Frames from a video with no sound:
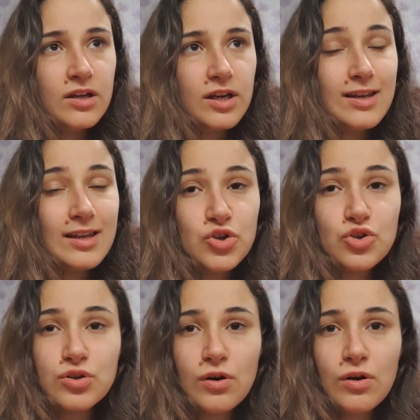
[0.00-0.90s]

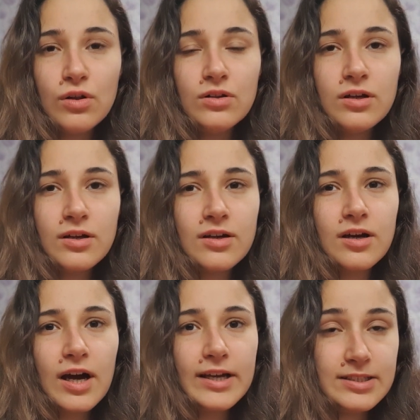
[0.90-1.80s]
initial
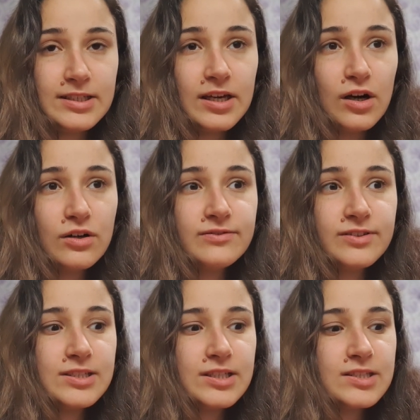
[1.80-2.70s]
idea of
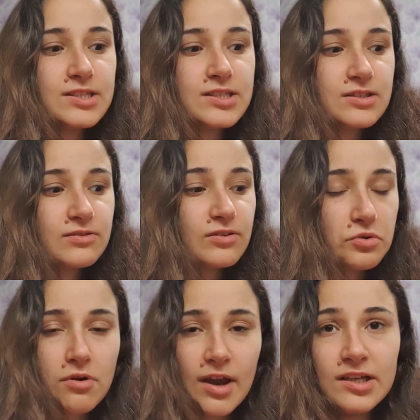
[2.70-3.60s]
it's
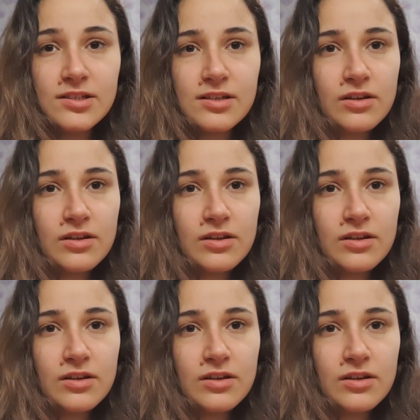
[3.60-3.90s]
great.